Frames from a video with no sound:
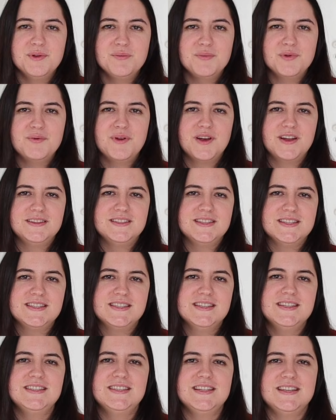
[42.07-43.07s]
number 1 on this
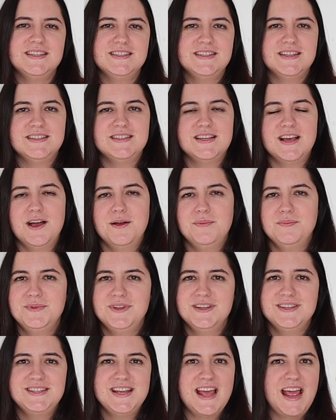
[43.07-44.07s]
list is this
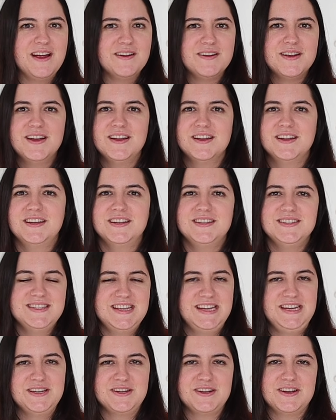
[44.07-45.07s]
Uppdaterra
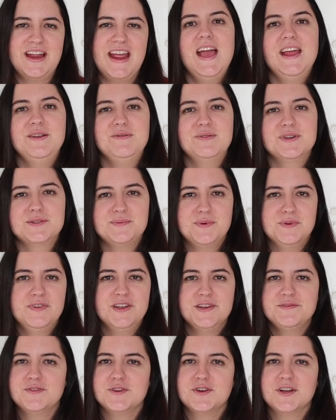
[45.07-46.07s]
container, and it works
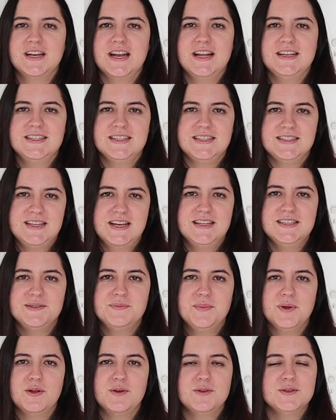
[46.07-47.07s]
perfect for organizing desks,
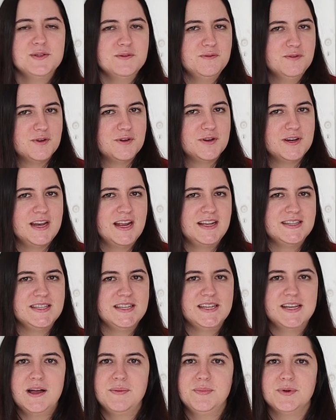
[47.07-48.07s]
but also for
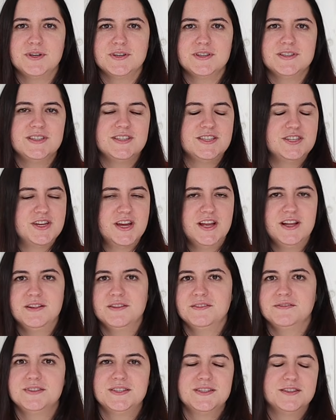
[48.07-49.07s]
organizing cupboards,
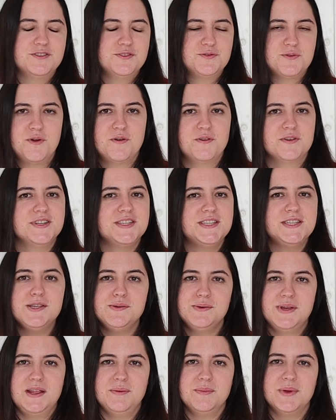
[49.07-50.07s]
shelves, drawers,
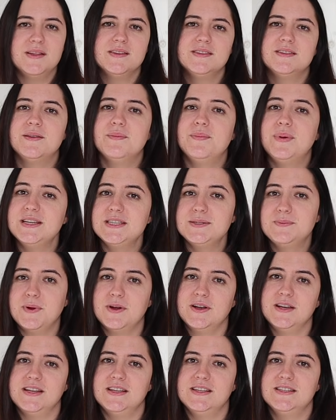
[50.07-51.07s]
you name it. The best
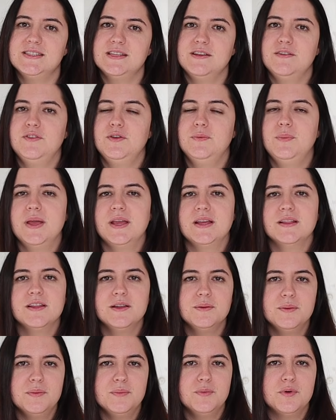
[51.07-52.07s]
part is, if you pay a
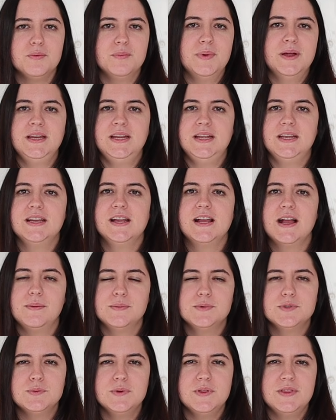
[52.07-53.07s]
little bit more money, it
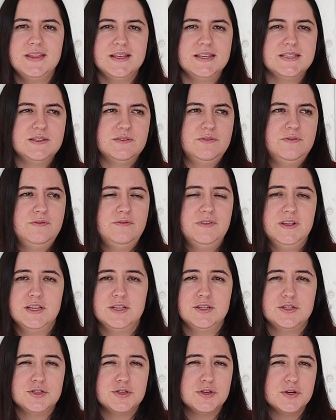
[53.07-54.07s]
comes with this
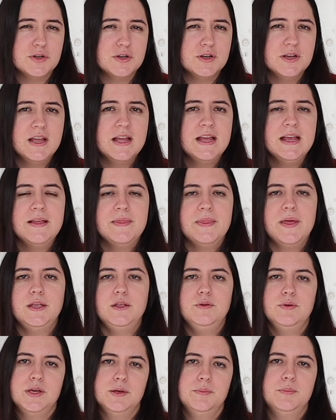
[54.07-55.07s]
fixture that
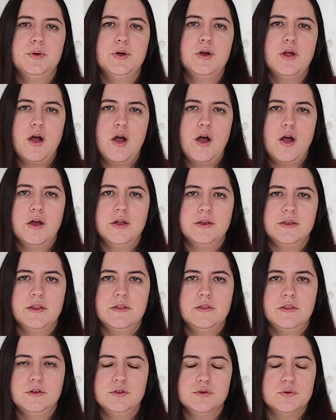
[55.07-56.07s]
you can put on
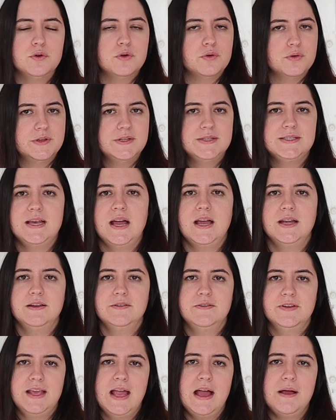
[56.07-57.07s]
the door or the side
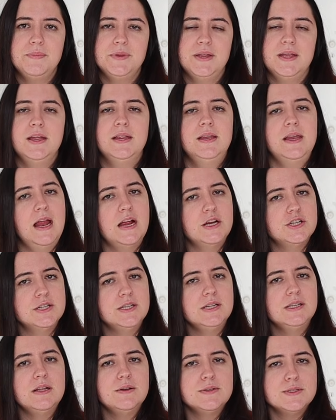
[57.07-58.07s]
of a cabinet, and it
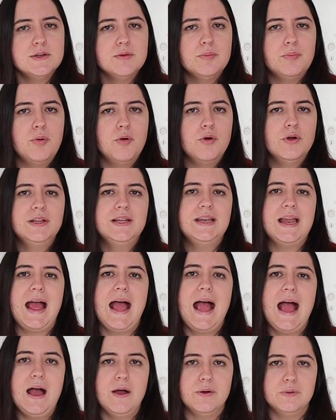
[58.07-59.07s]
actually allows you to pull it
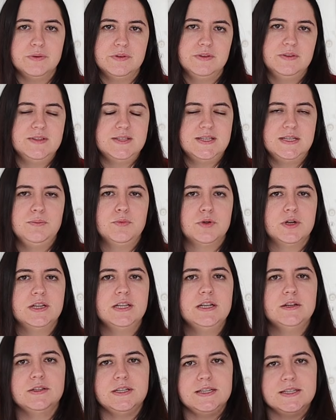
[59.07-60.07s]
out to see more
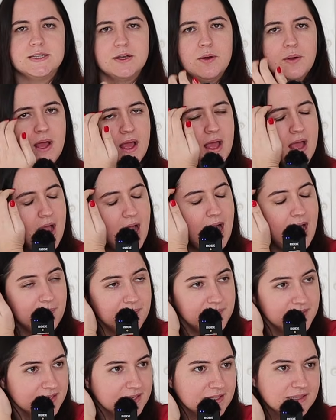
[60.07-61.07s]
clearly. So I'm
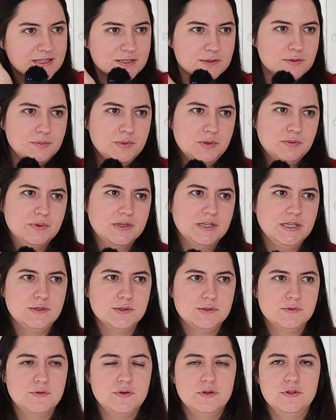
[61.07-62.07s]
thinking this would be really
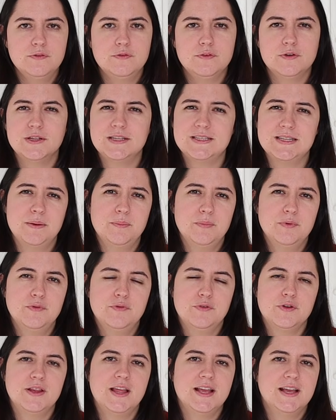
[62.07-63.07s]
useful, for example,
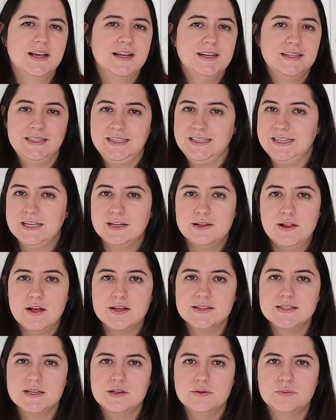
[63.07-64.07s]
for like a cleaning
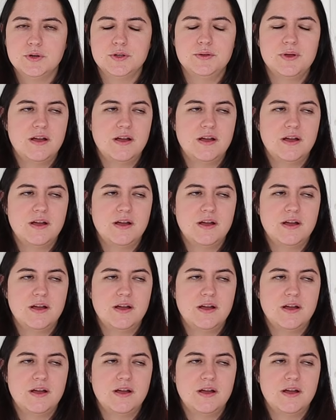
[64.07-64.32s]
closet where you